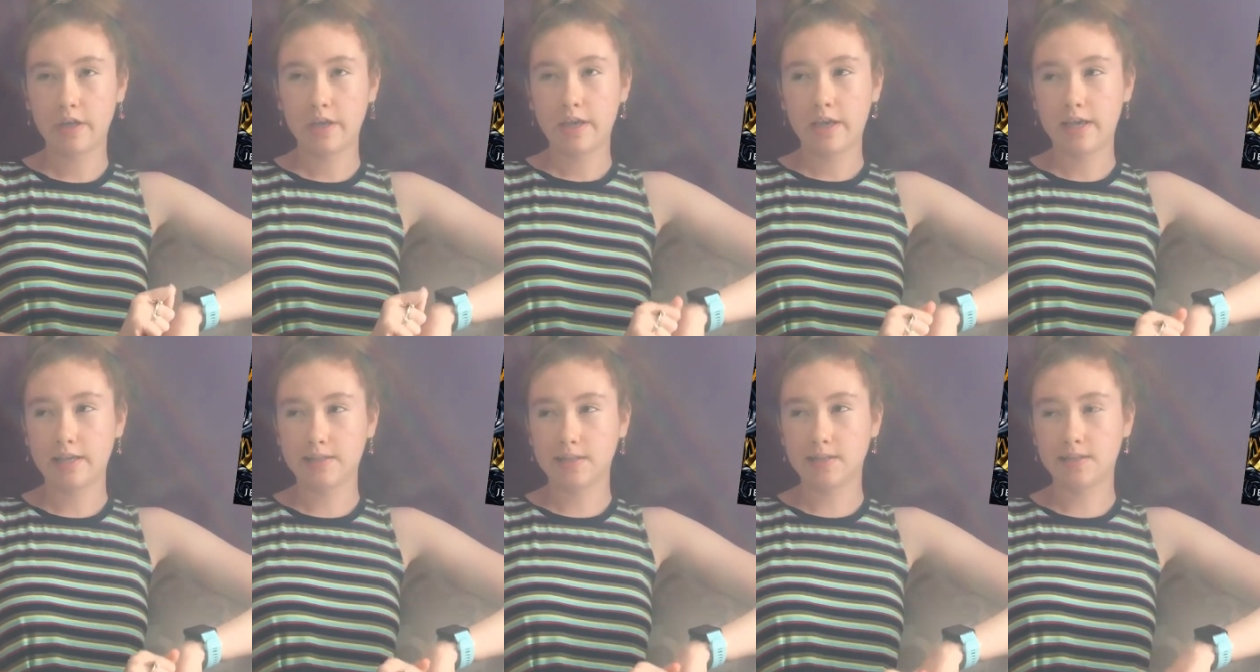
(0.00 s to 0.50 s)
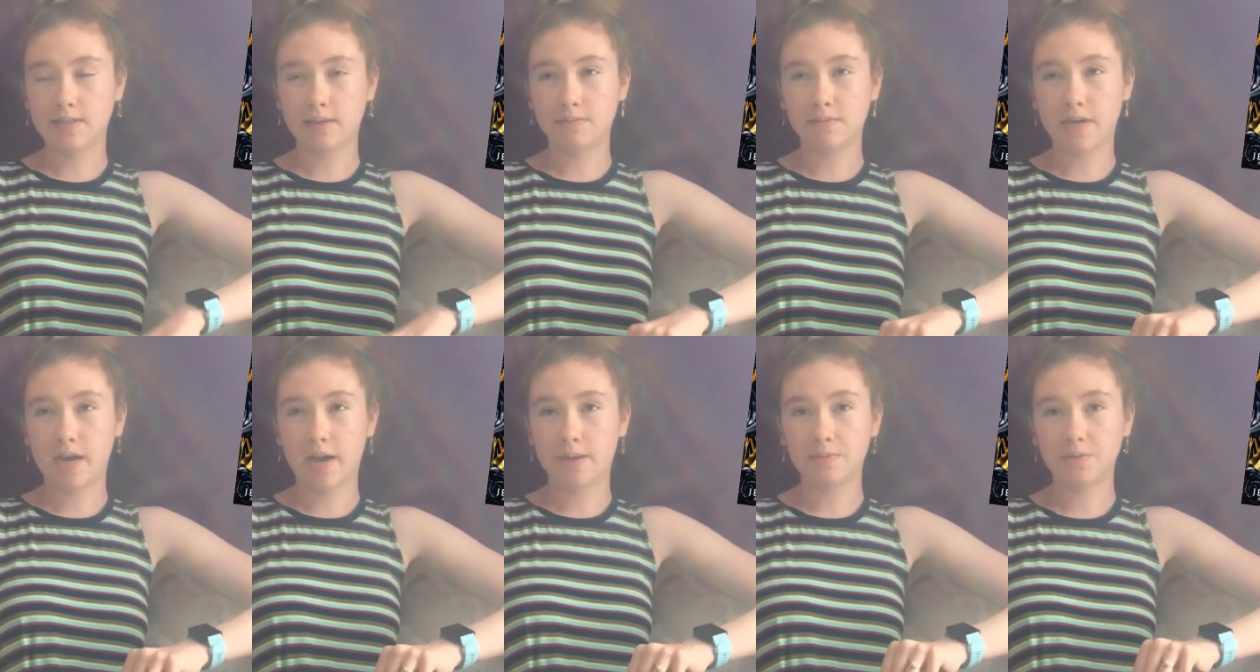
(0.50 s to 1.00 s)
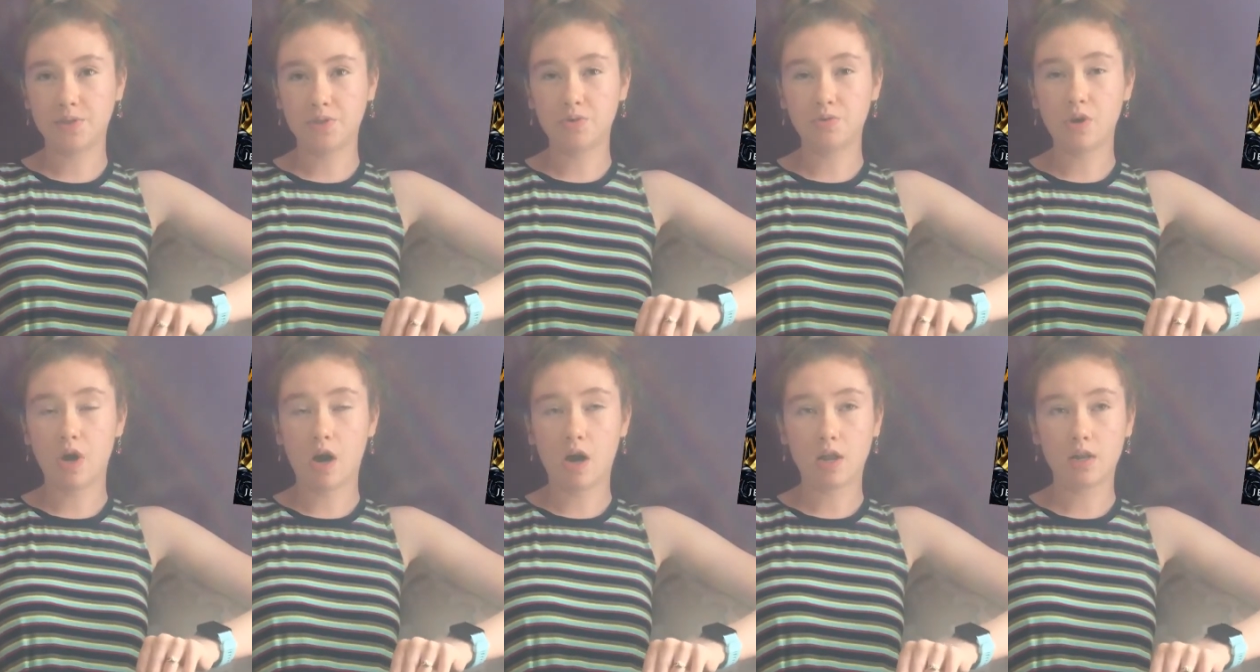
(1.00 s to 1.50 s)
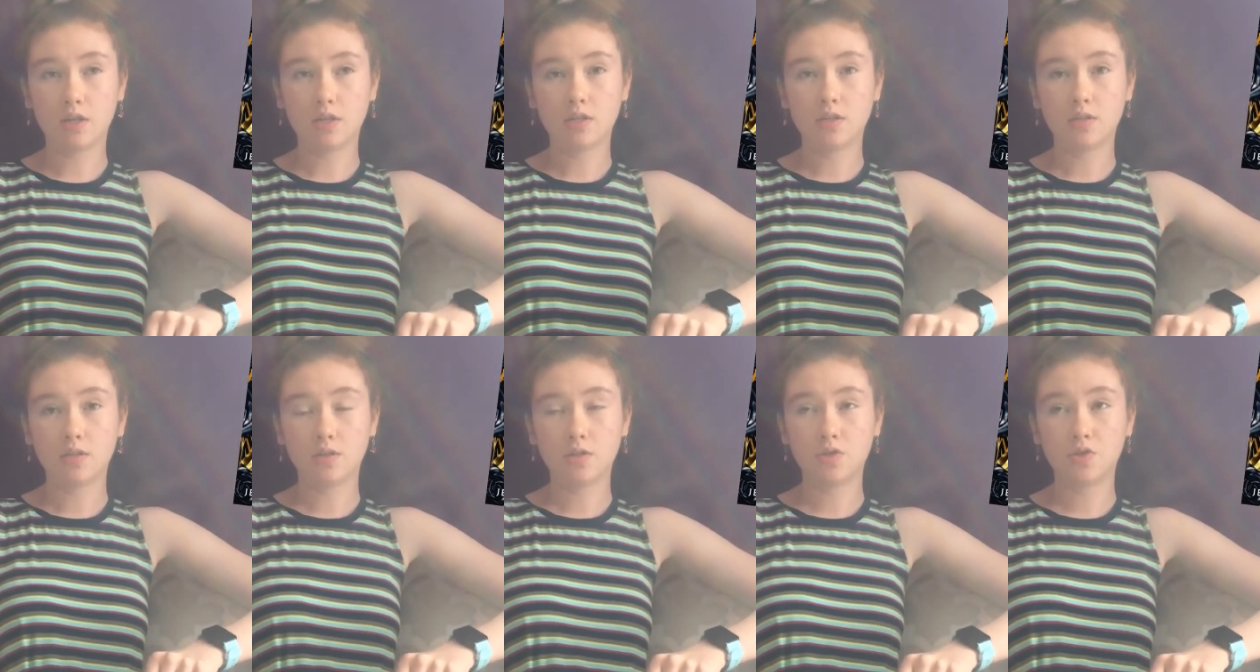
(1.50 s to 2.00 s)
is that sometimes you got
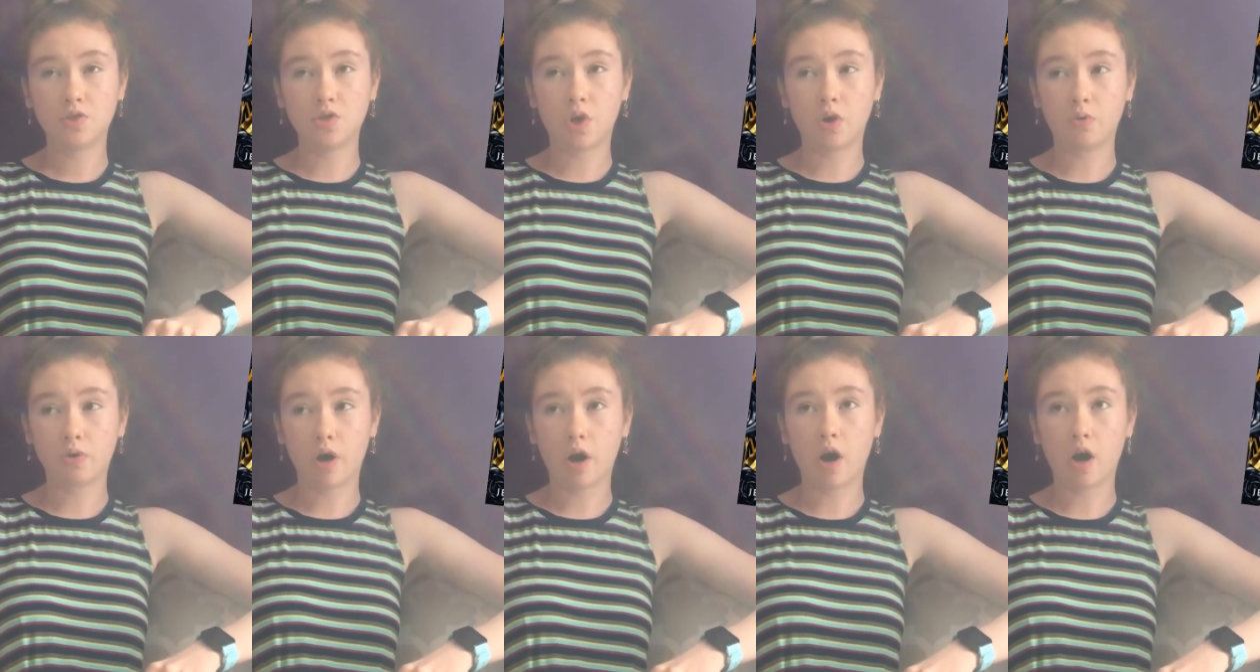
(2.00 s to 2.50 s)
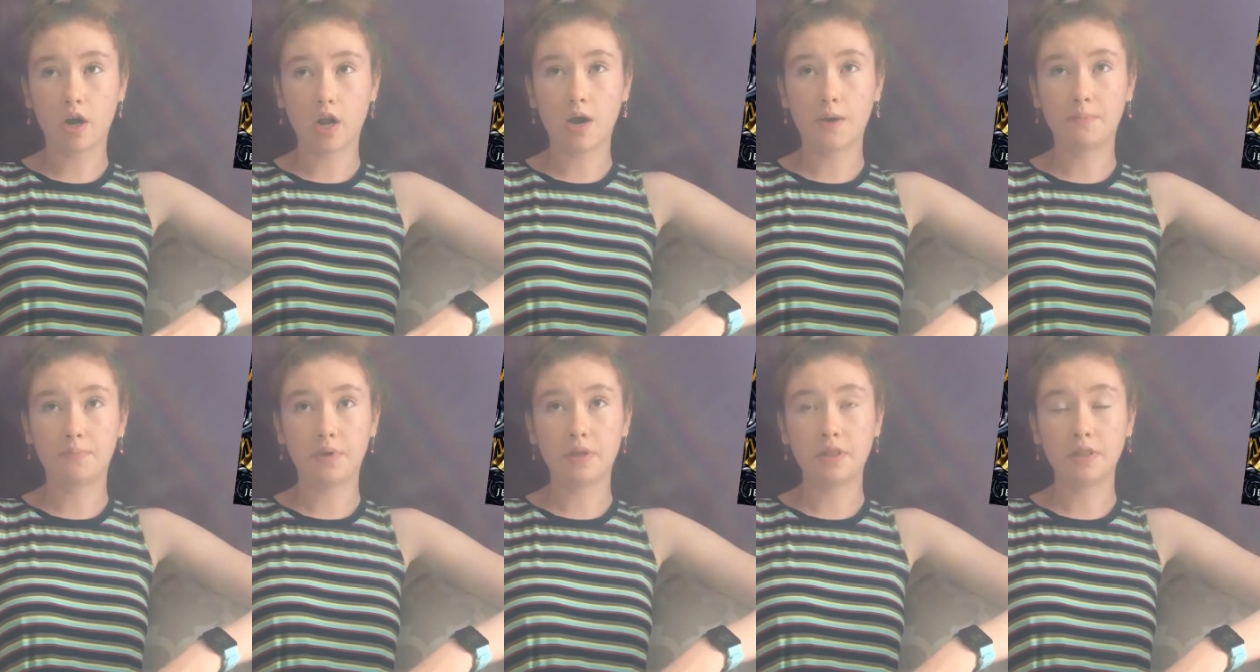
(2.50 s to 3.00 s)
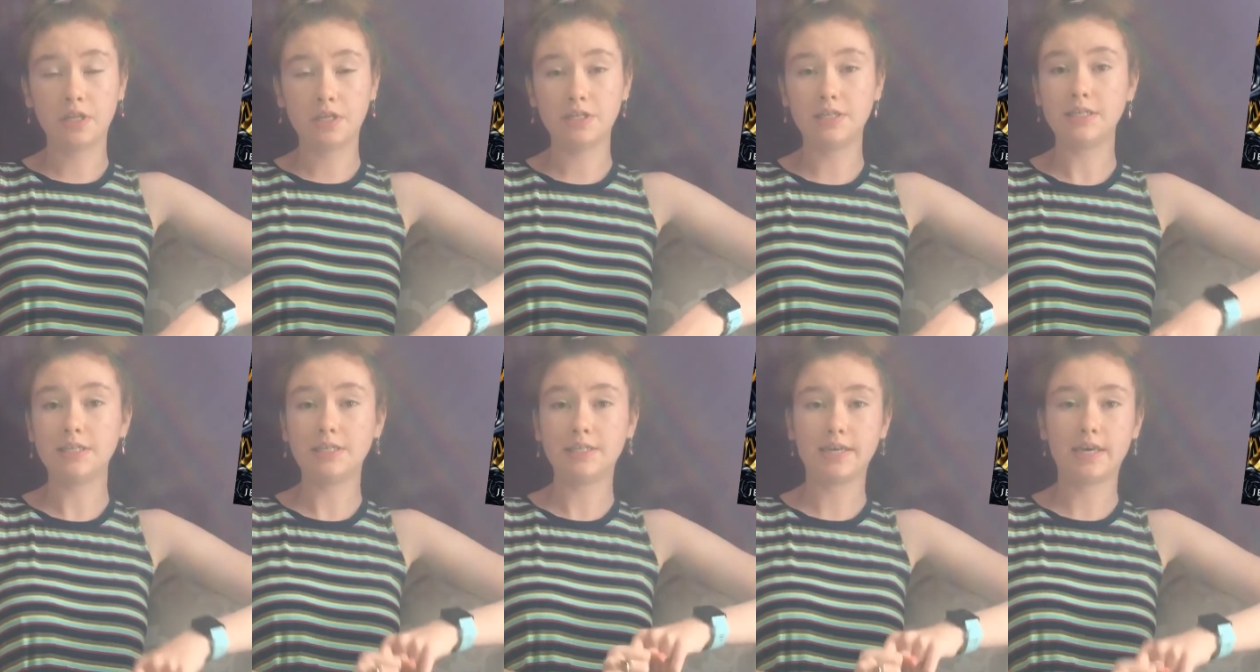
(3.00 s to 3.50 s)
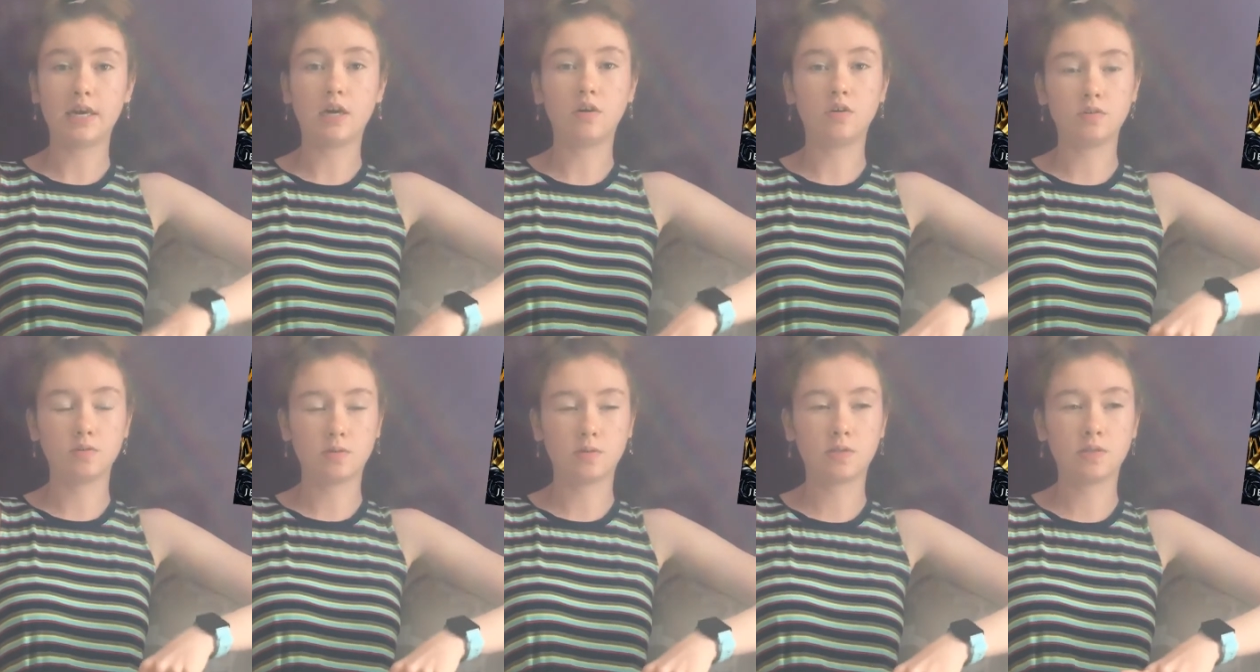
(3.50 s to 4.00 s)
so caught up in the
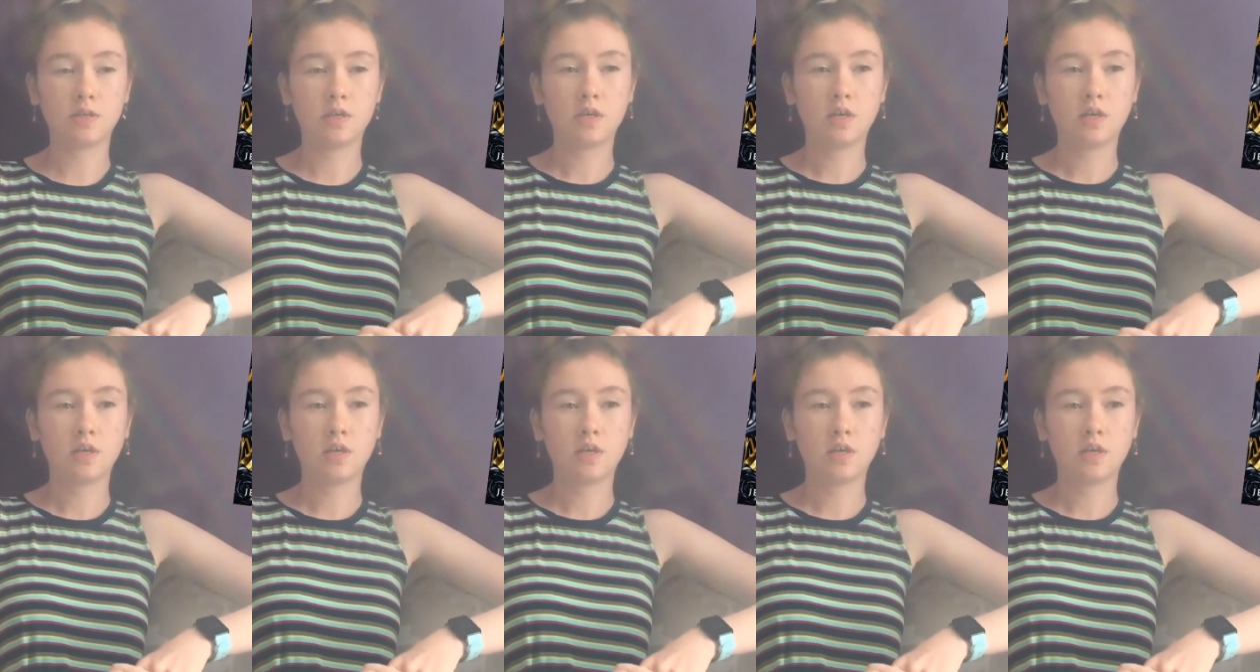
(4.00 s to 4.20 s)
details